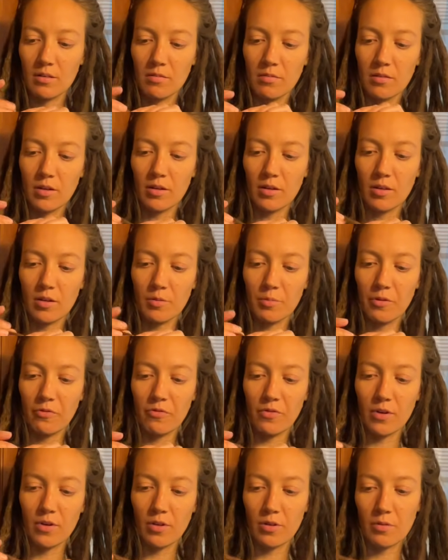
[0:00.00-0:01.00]
little bit
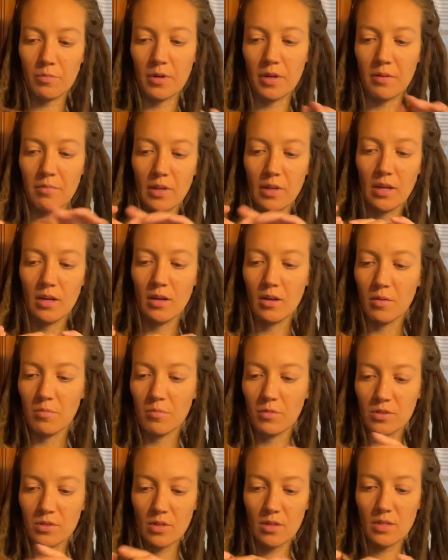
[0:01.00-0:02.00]
further, but
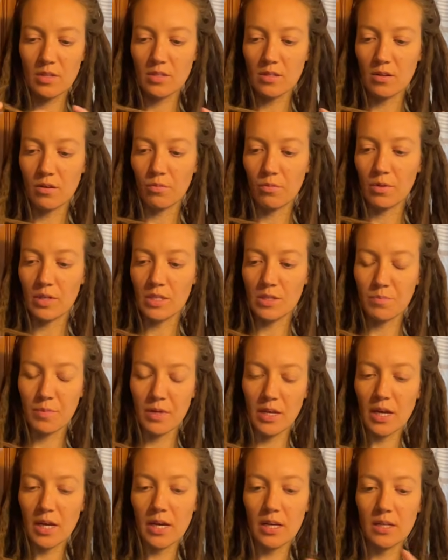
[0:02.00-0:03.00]
most of this are
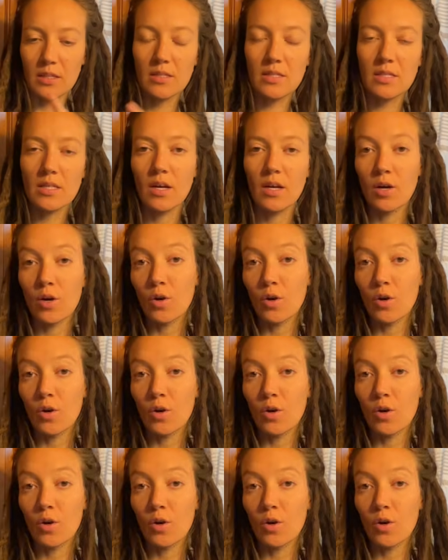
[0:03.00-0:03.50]
wispy ends,